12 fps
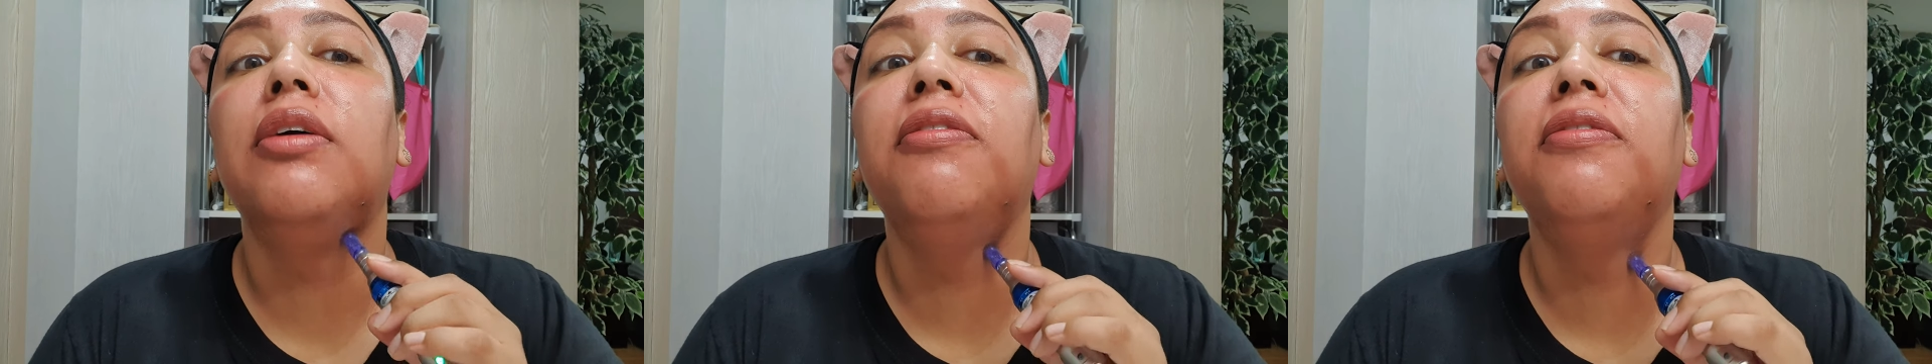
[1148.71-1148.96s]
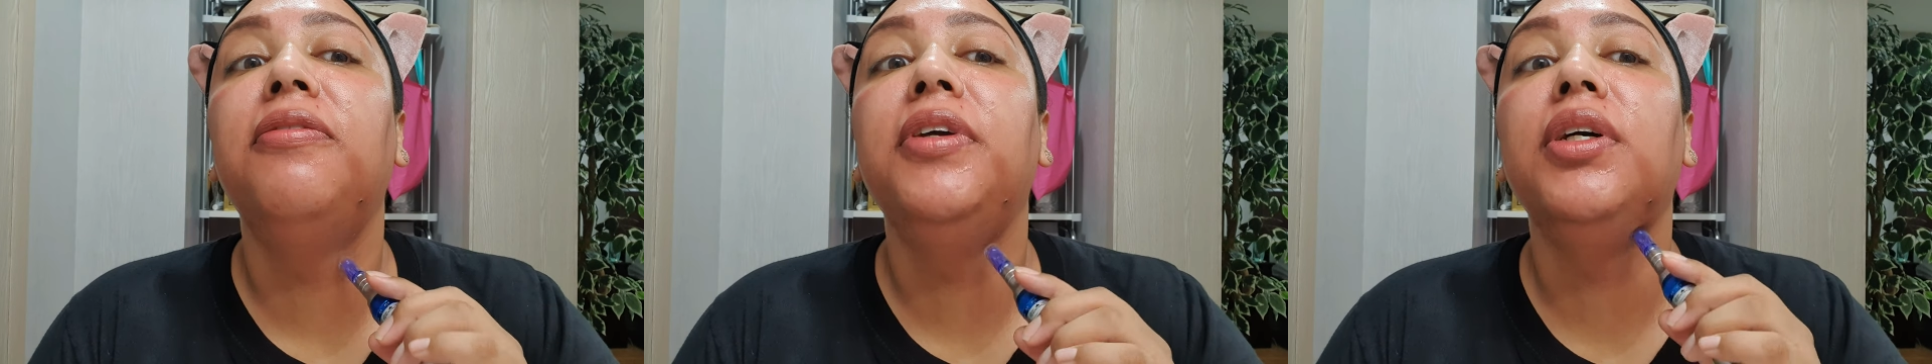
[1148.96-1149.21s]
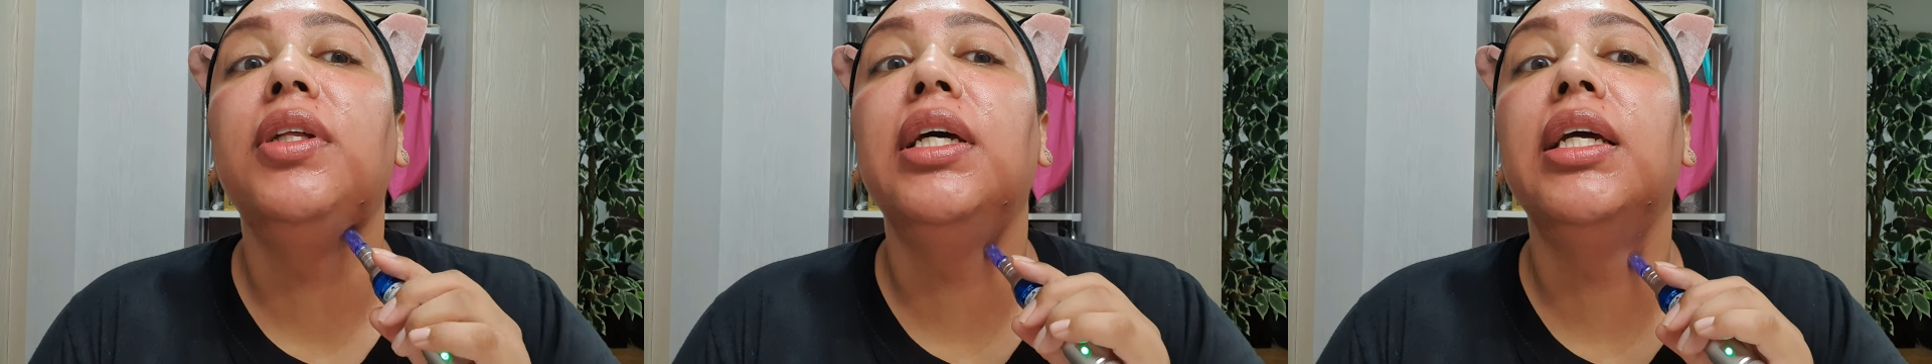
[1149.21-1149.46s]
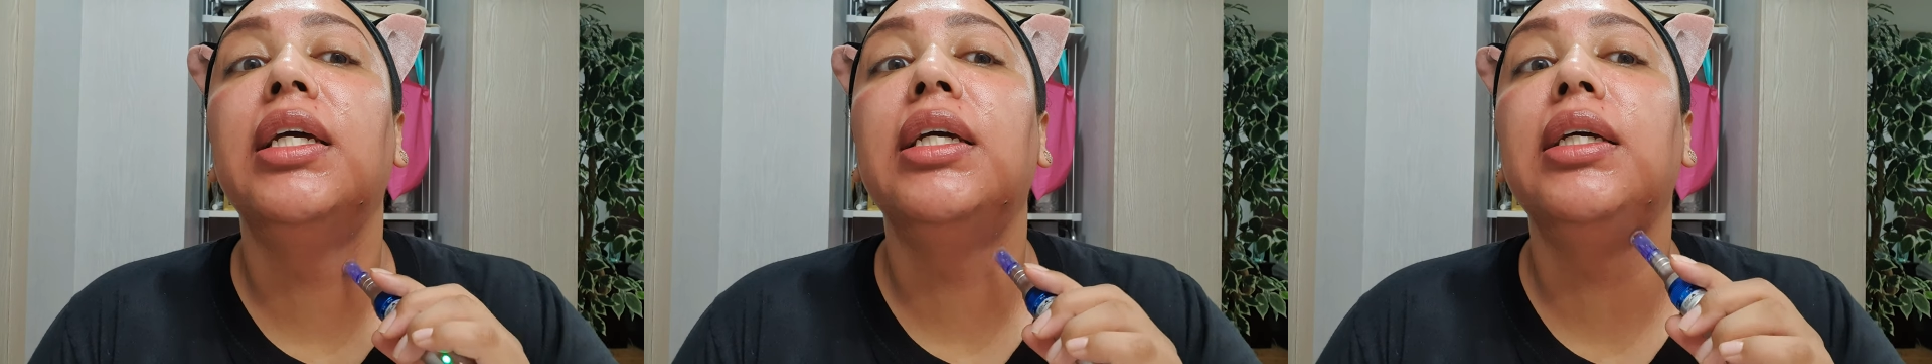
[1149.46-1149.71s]
feel
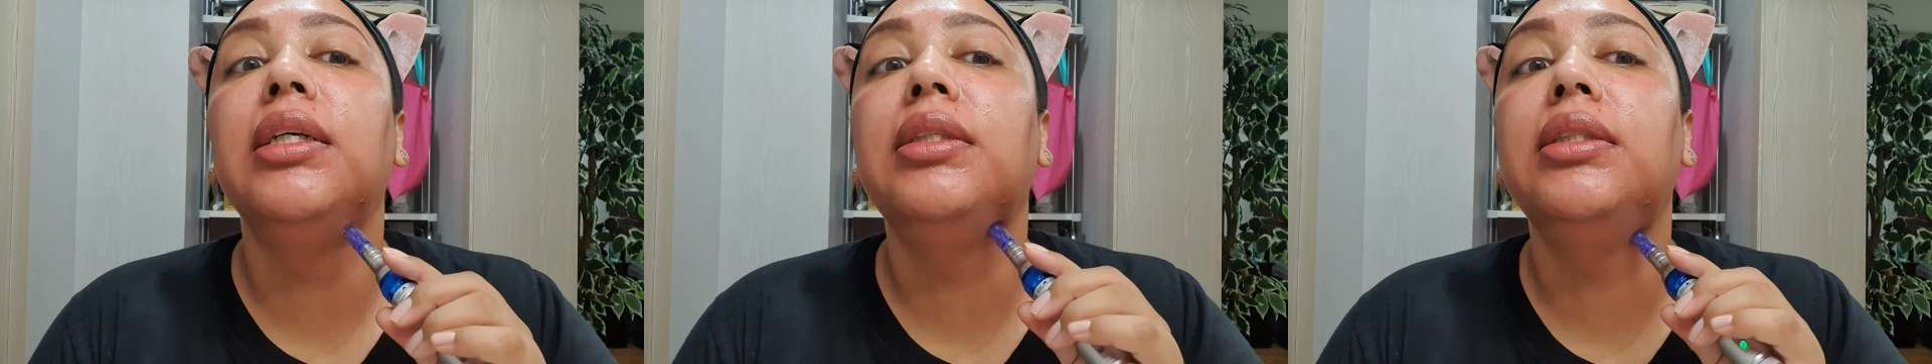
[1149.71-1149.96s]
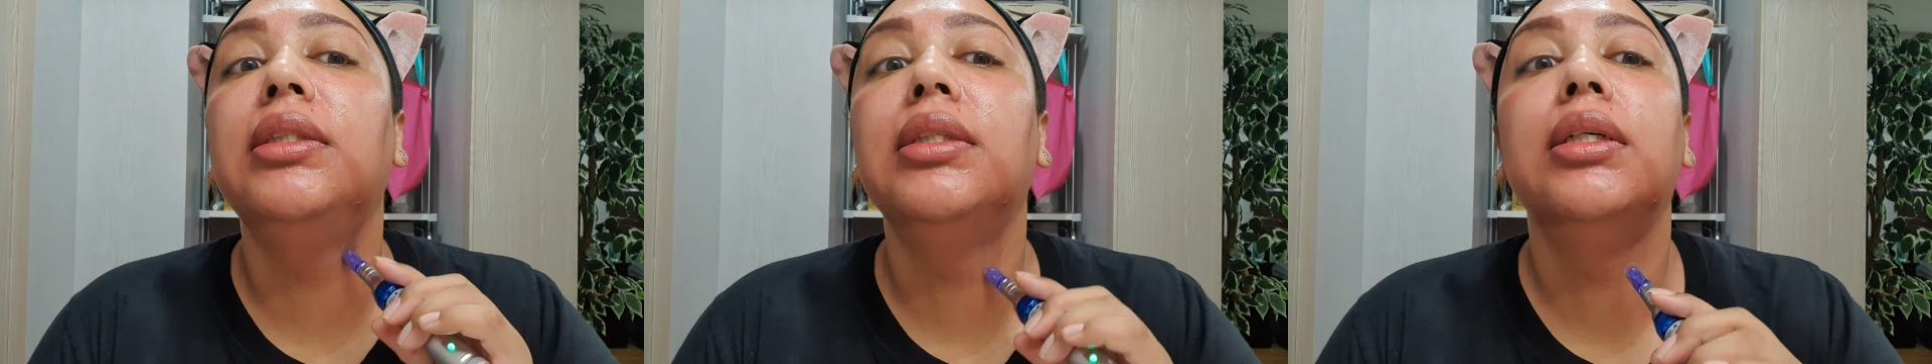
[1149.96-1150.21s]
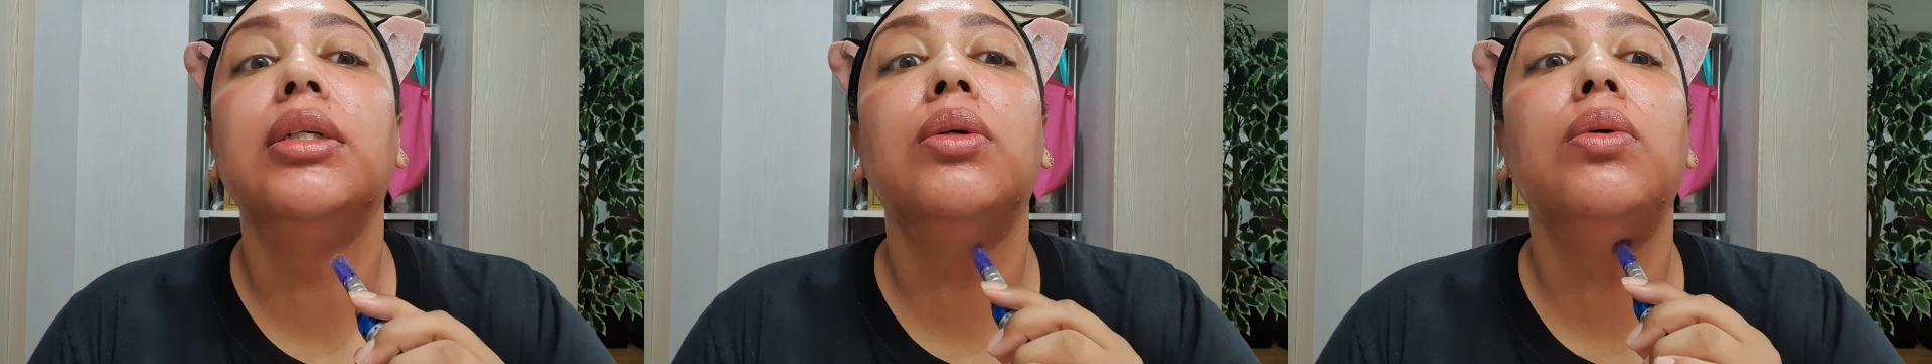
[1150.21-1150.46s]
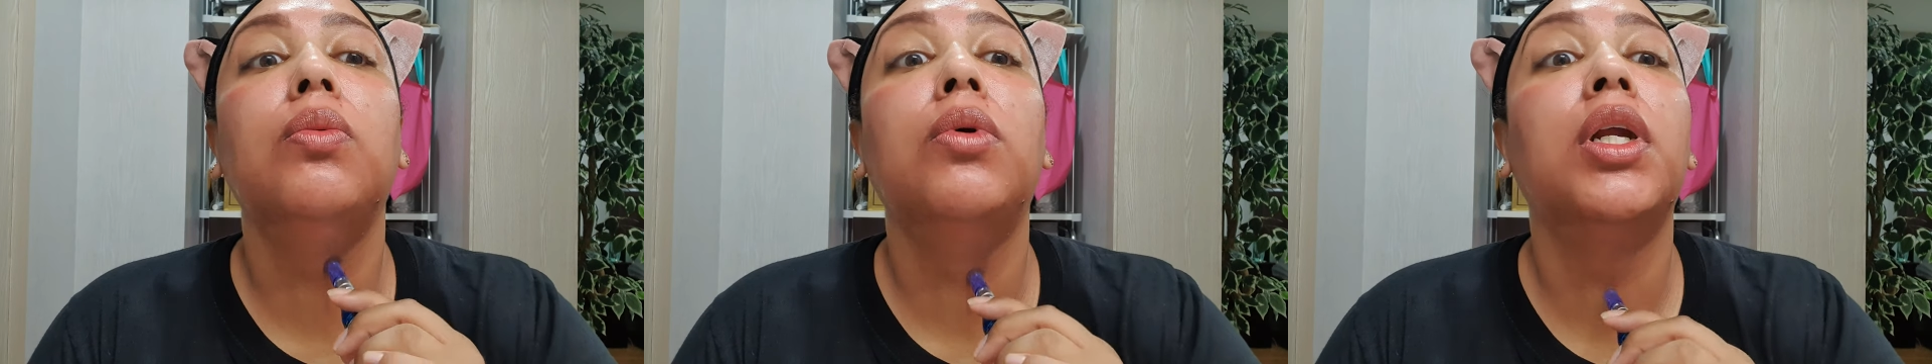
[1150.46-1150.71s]
like it's
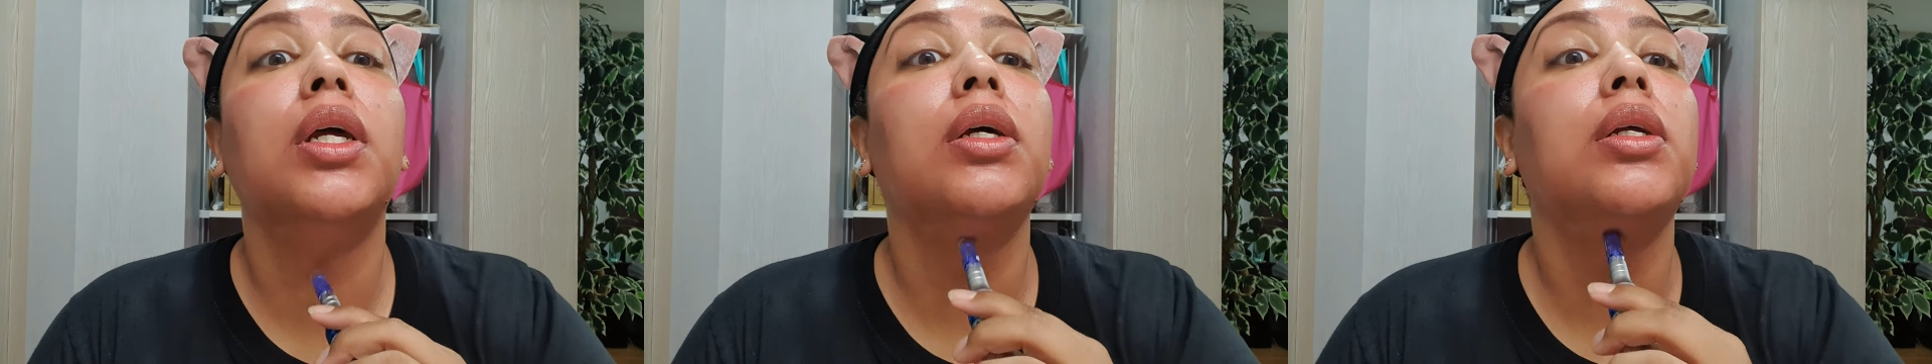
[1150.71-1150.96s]
what